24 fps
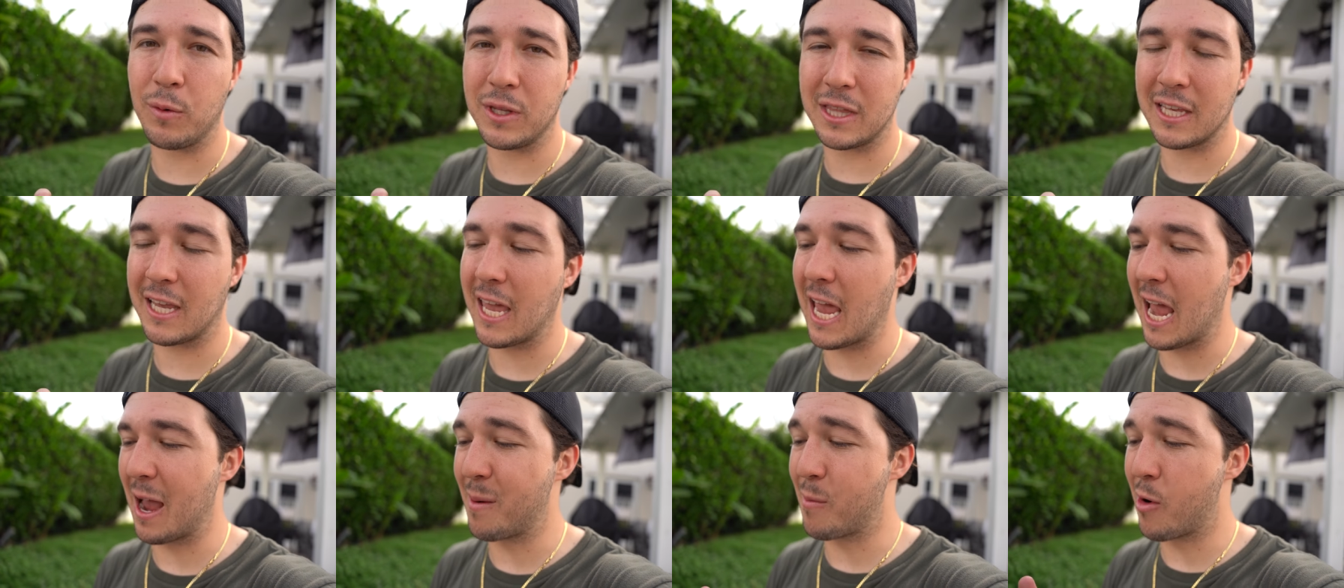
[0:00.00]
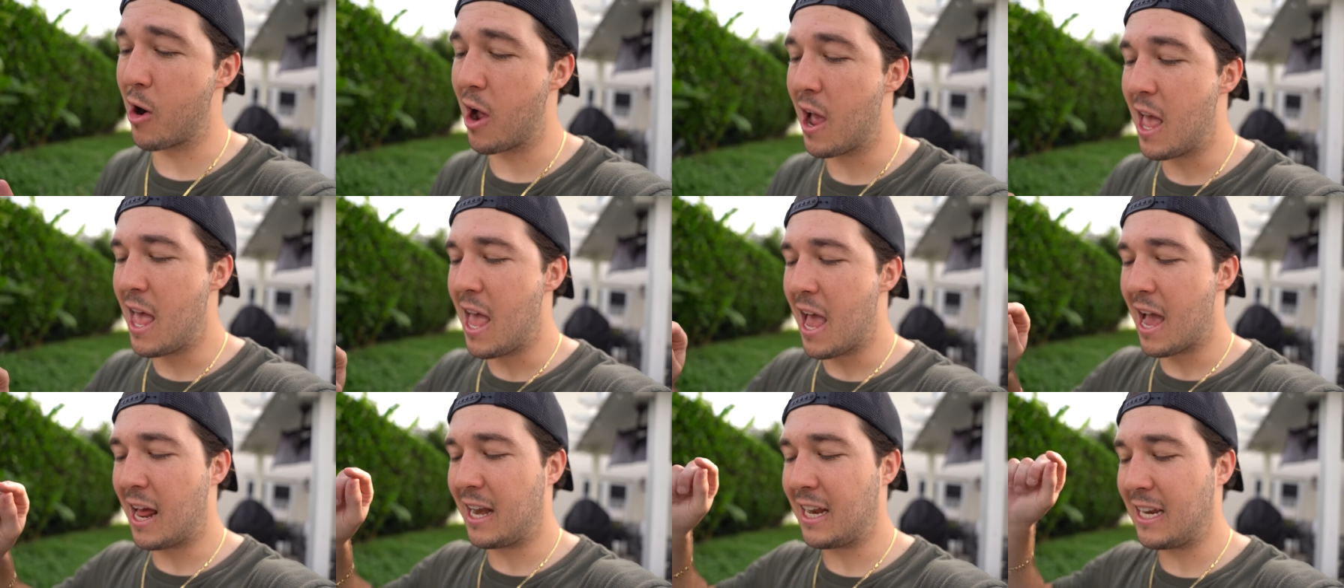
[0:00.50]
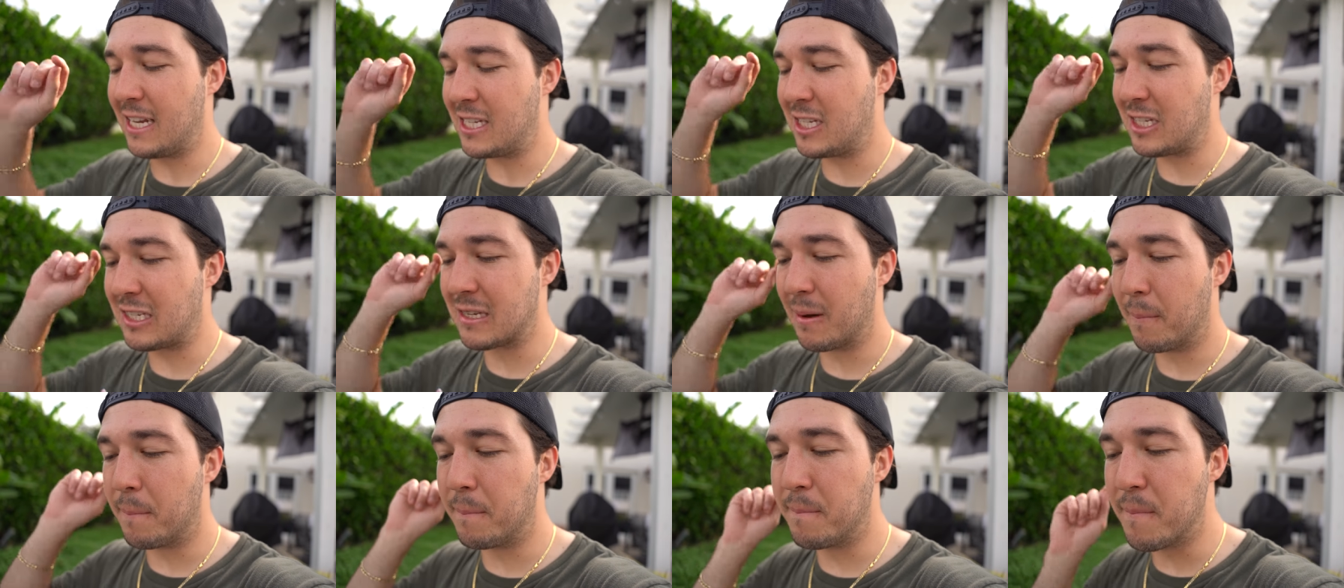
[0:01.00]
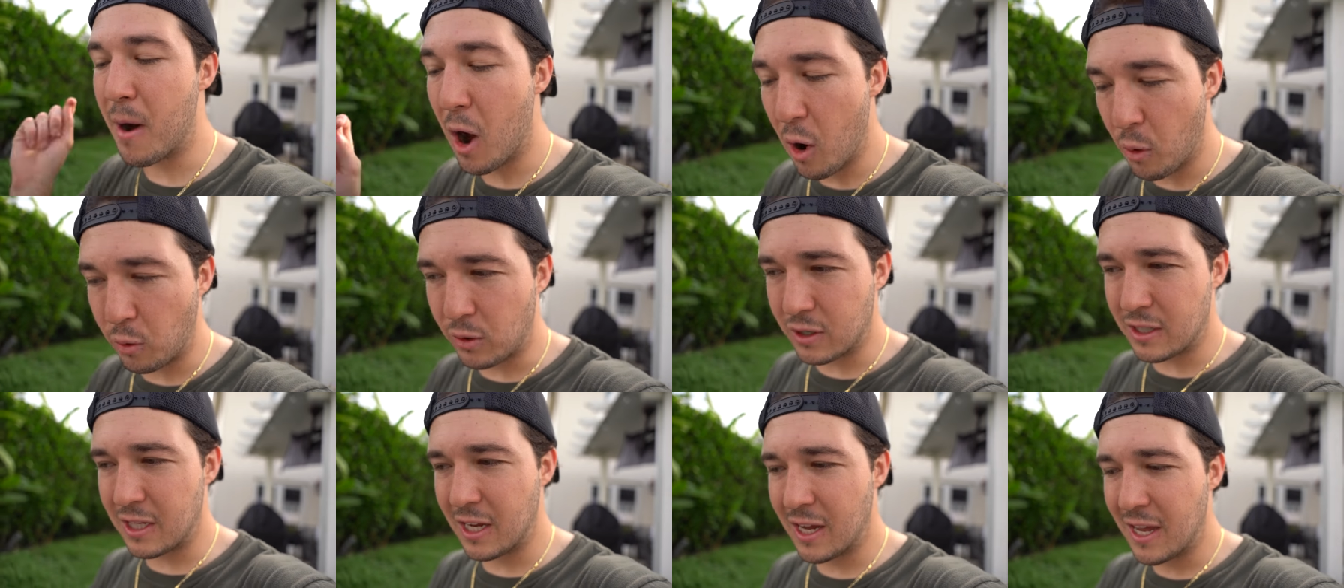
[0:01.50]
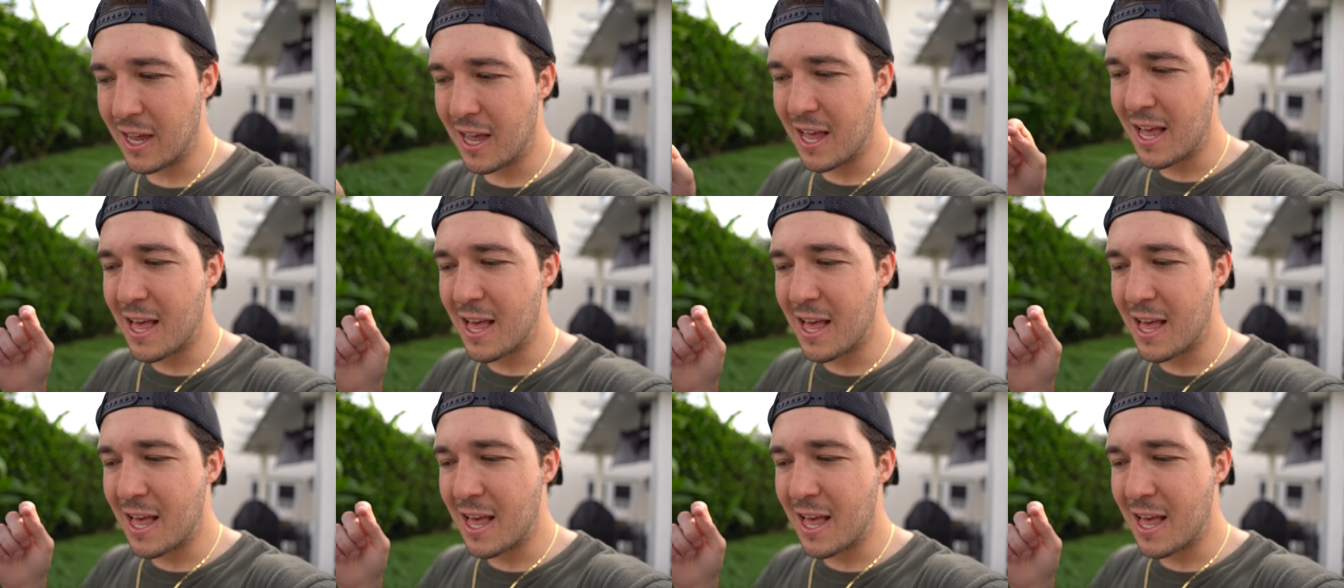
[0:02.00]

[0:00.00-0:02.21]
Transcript: with the camera. And he smoked